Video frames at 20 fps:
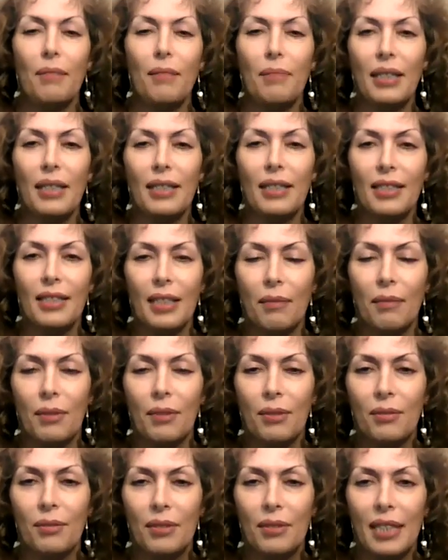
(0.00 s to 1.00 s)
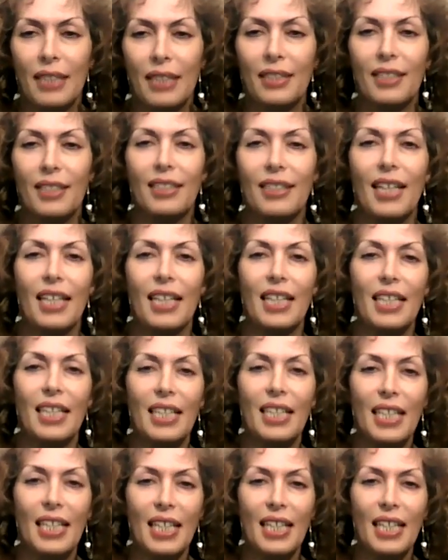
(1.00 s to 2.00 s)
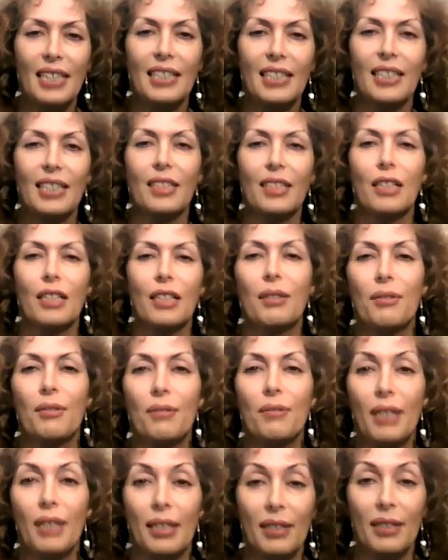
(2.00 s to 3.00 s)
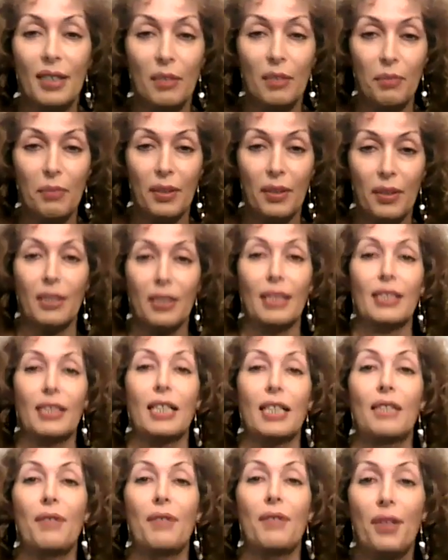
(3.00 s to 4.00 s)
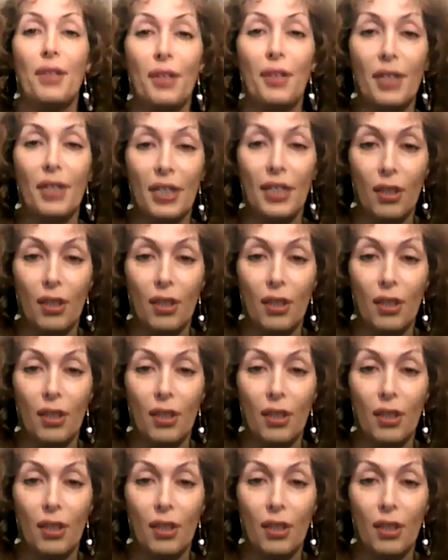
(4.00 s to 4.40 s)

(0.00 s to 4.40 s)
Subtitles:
being someone who's like just taking it easy and coming through like this spirit that's kind of ethereal.